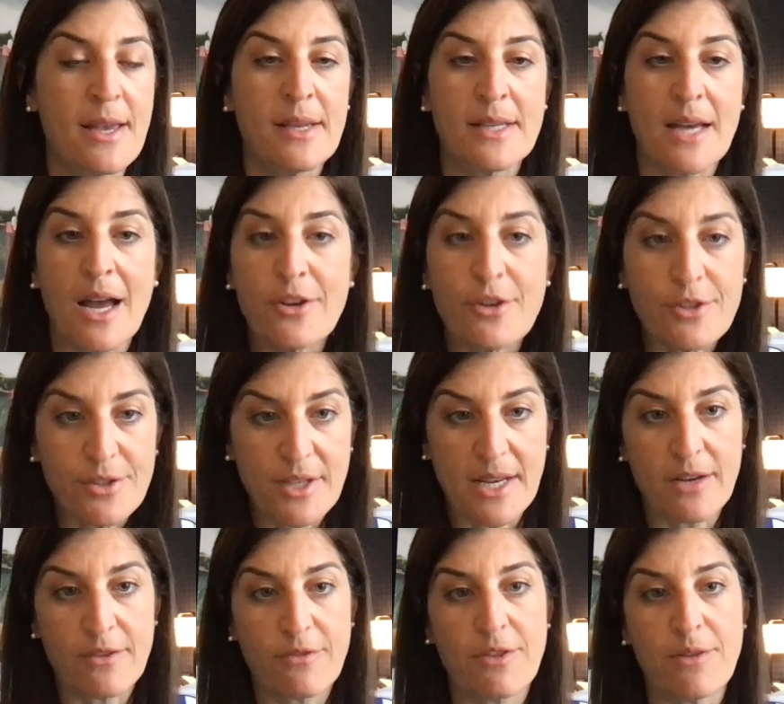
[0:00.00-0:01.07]
to
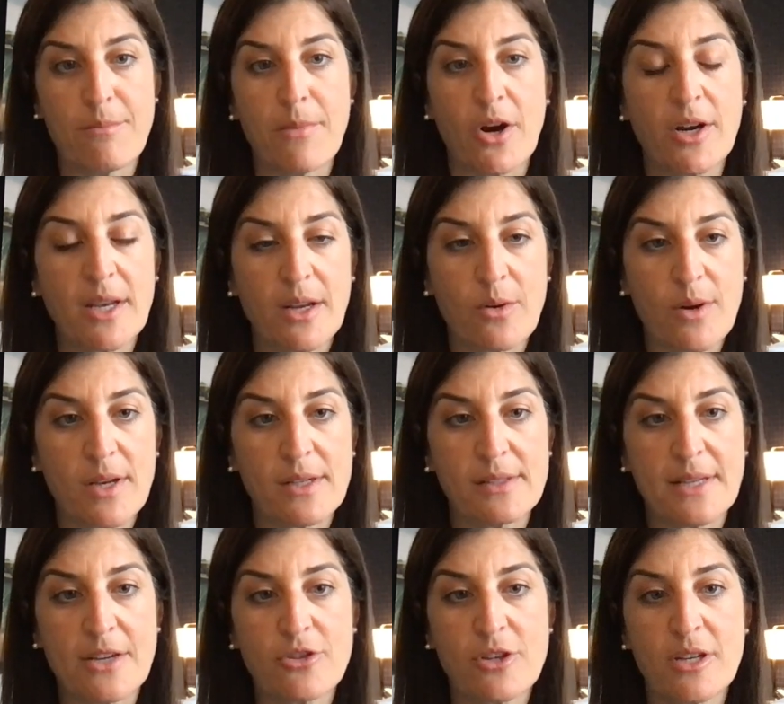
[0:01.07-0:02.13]
understand for the marketing
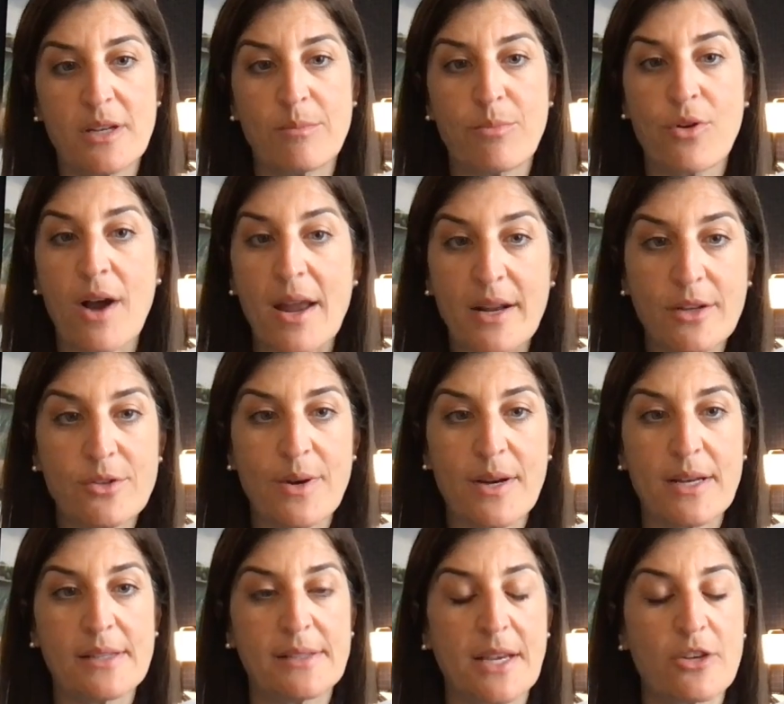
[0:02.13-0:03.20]
organization and product
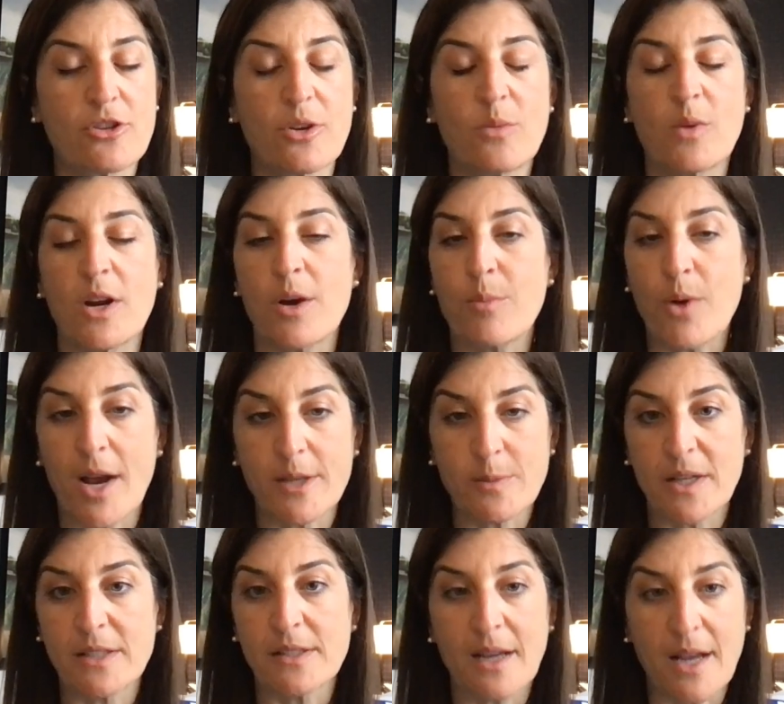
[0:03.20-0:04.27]
organization what our
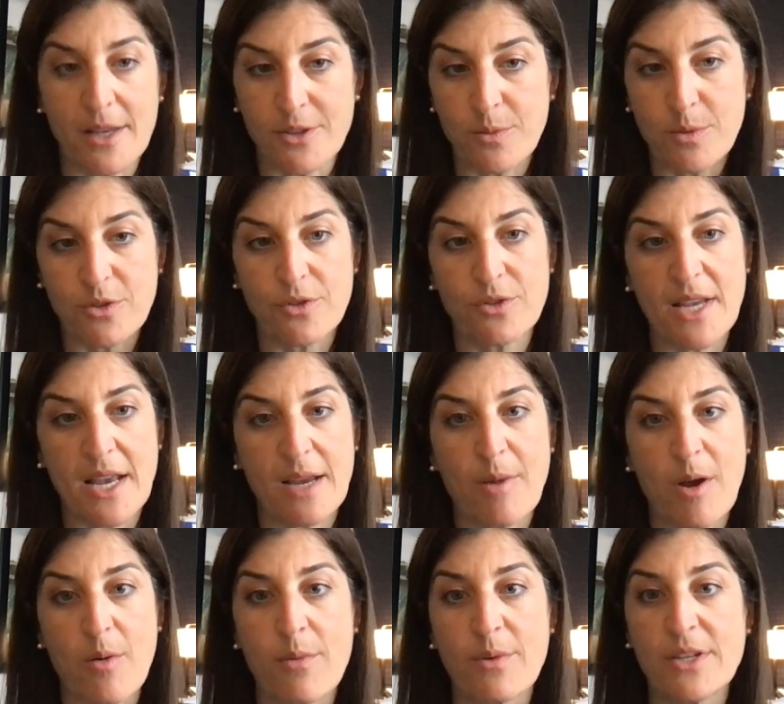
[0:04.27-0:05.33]
prospects and customers are saying
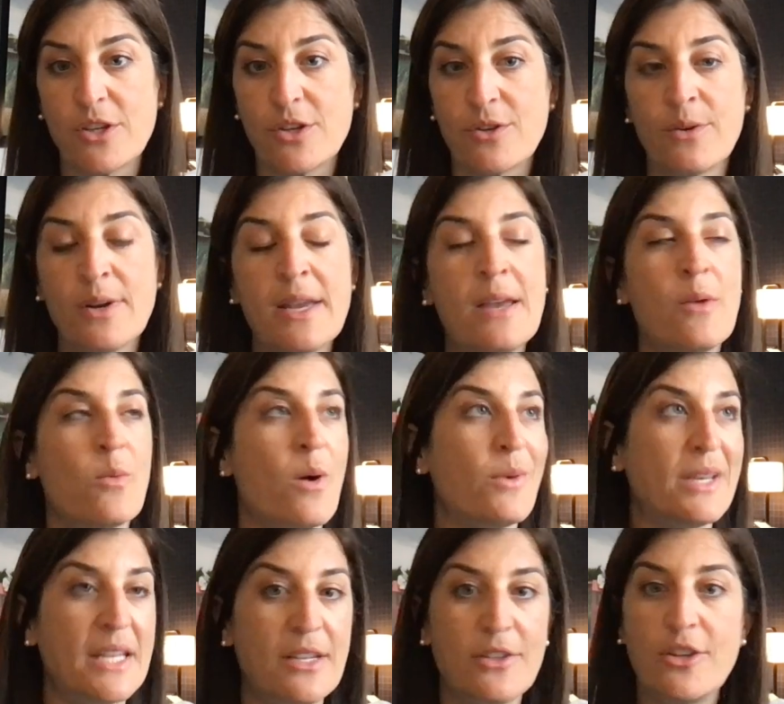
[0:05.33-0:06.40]
about what we do, what we
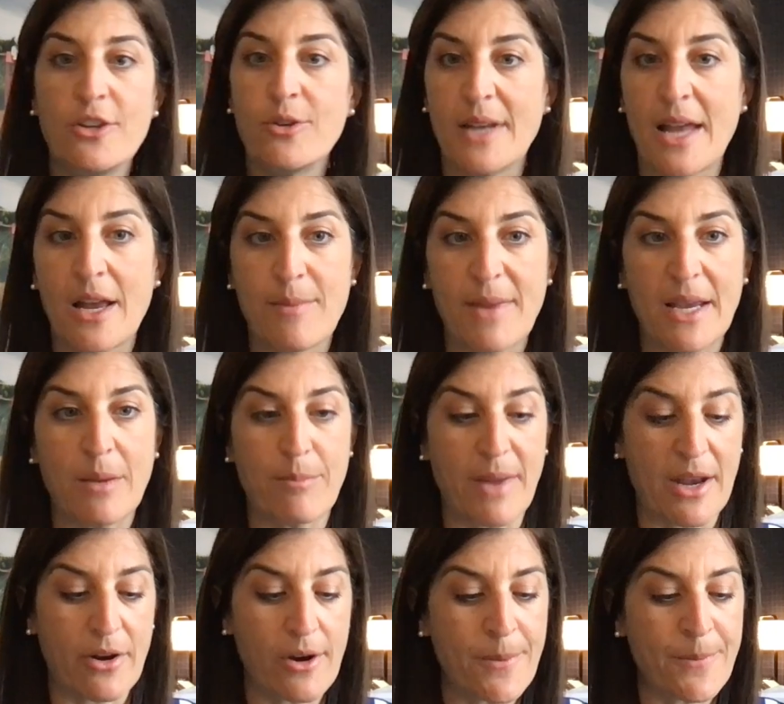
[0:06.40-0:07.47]
need to do, and how to make it
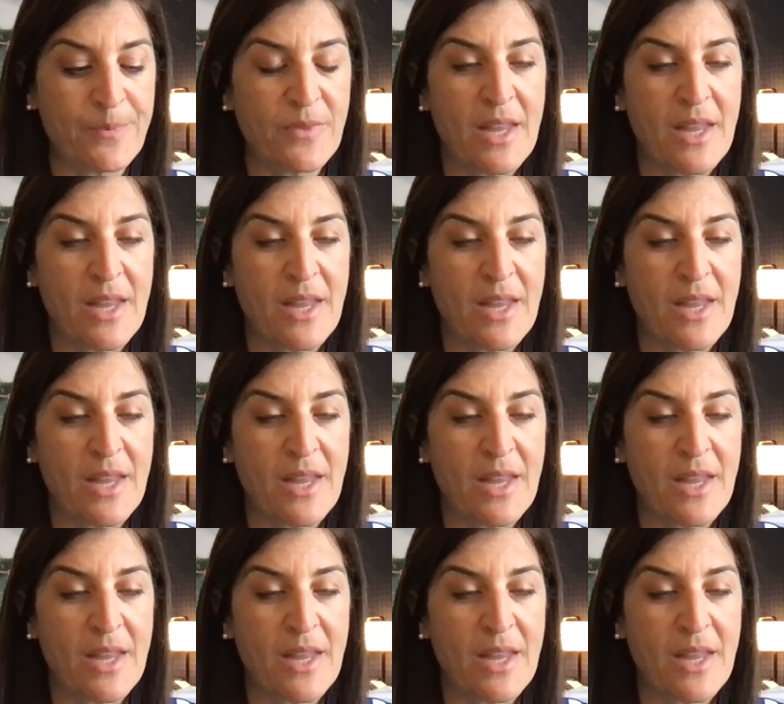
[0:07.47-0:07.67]
better.